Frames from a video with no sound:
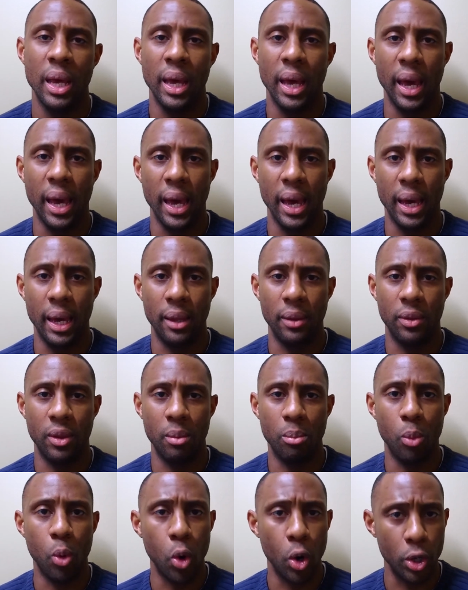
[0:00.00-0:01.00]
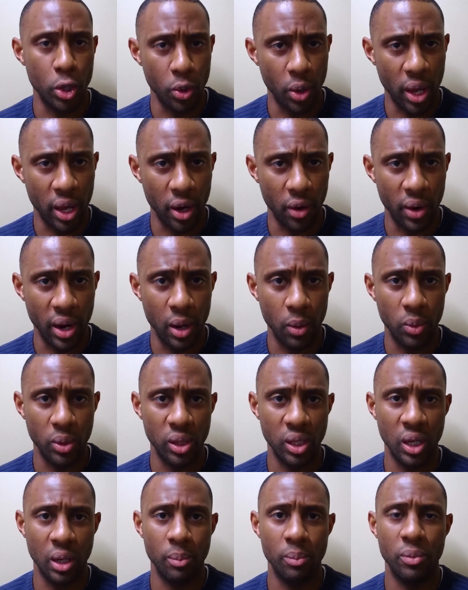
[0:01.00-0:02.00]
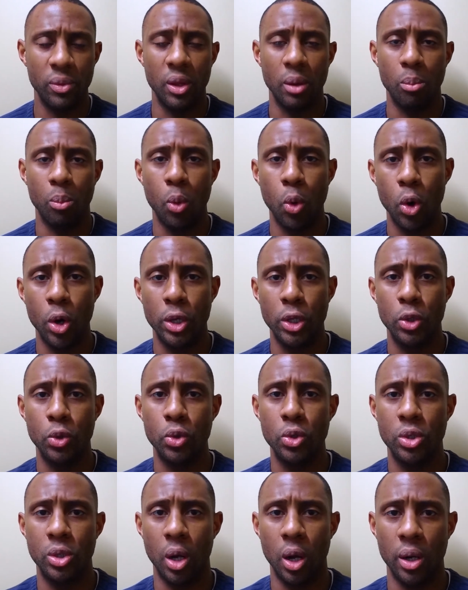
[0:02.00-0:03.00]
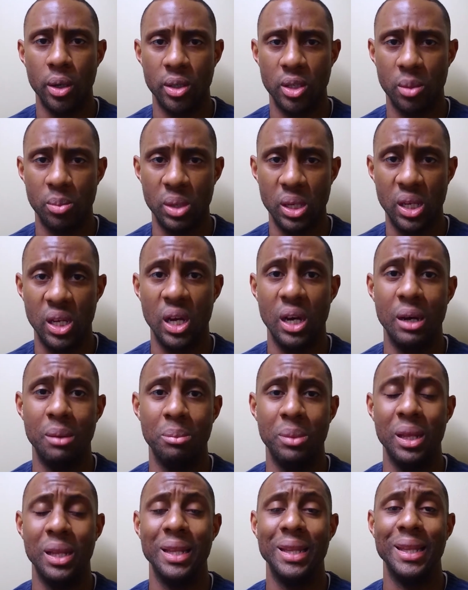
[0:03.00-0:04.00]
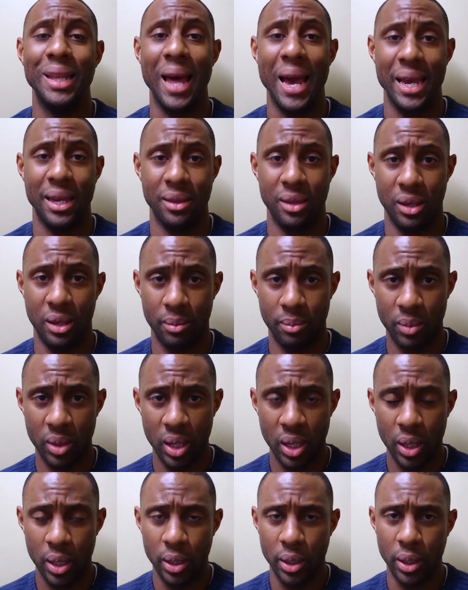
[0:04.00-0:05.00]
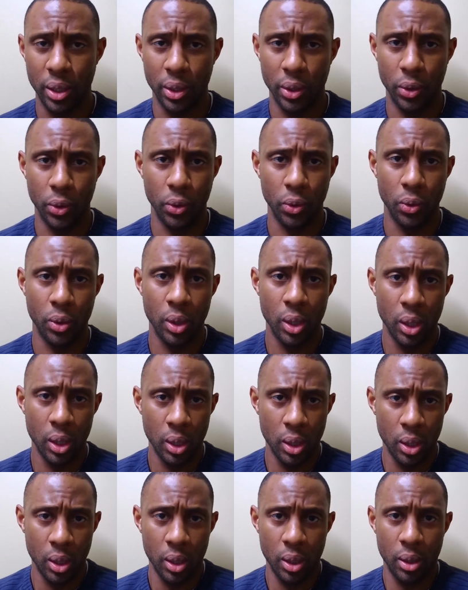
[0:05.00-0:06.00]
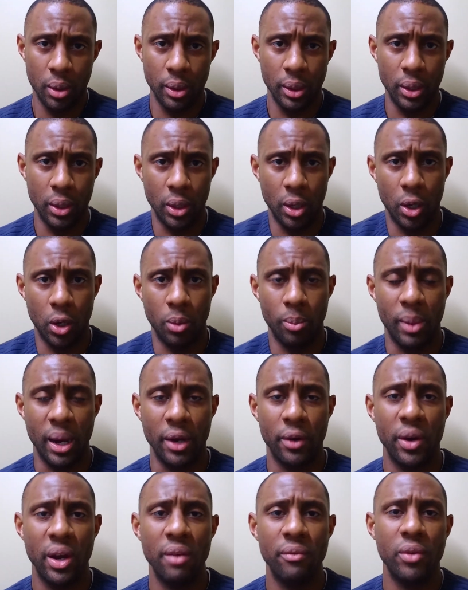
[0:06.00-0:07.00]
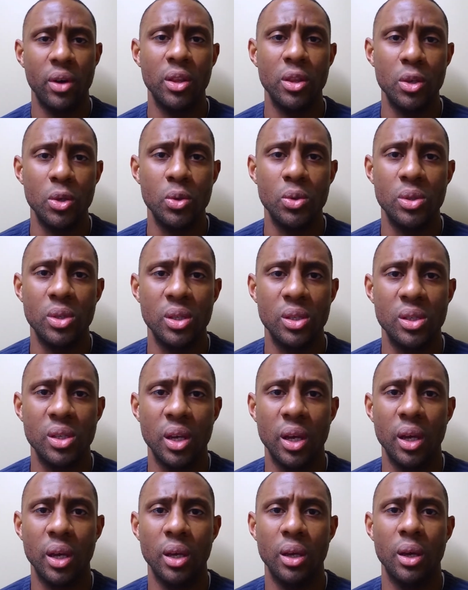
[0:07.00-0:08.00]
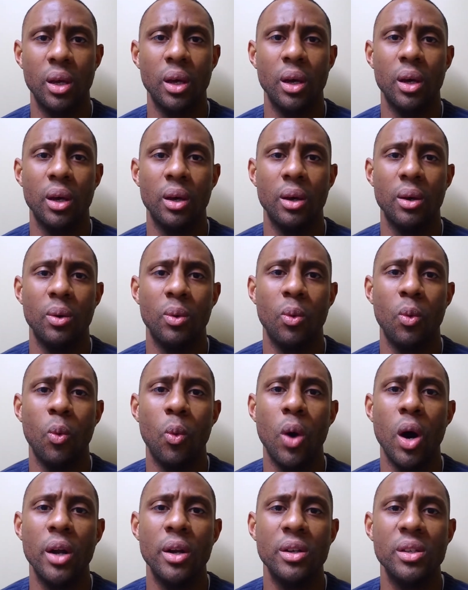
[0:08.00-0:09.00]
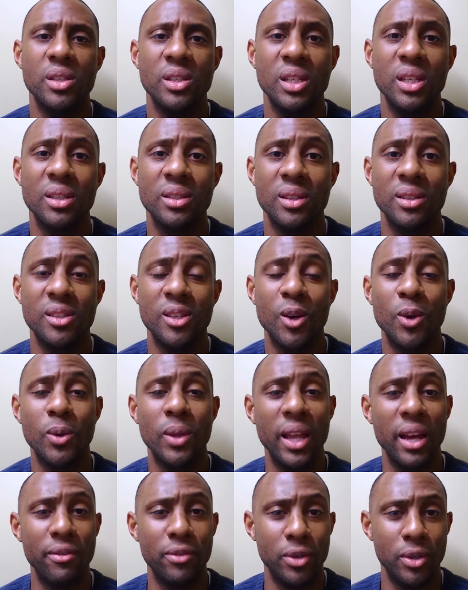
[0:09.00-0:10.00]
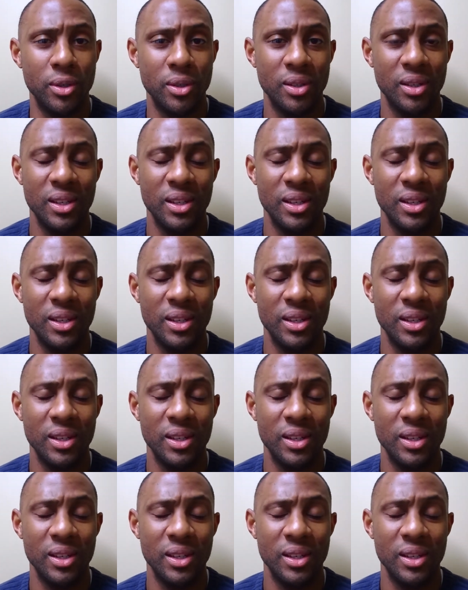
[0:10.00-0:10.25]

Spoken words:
And the more you hang around with them, the more you start to become like them. You know, my grandfather used to say, water seeks its own level.